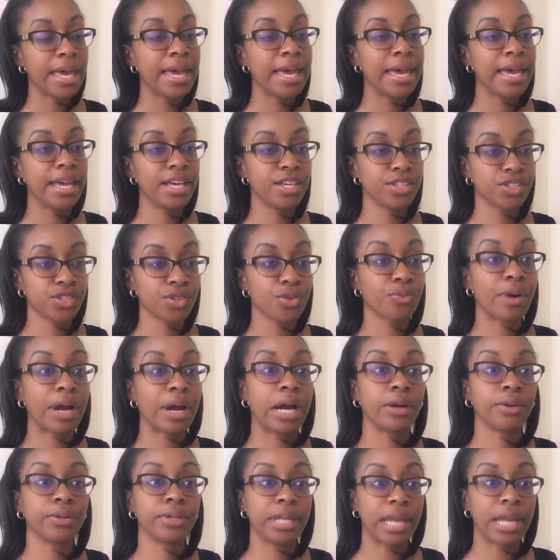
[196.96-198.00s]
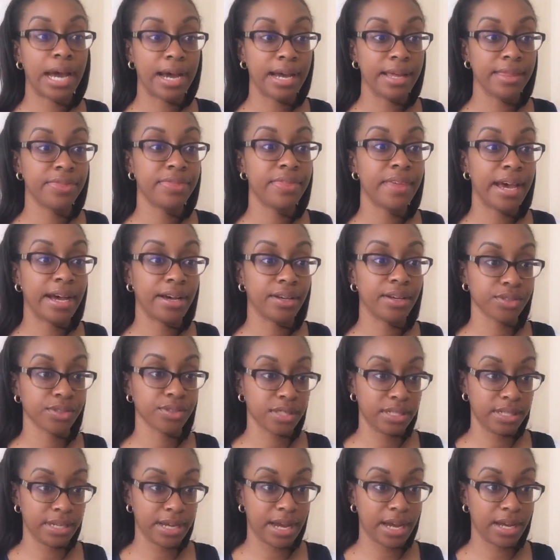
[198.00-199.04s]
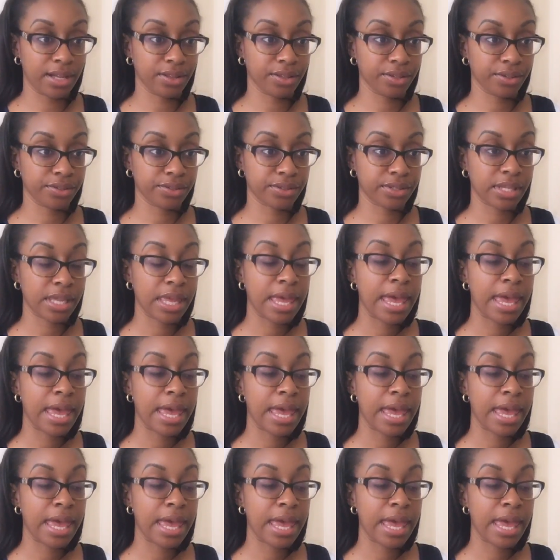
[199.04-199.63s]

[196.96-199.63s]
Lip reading: is around $9,000.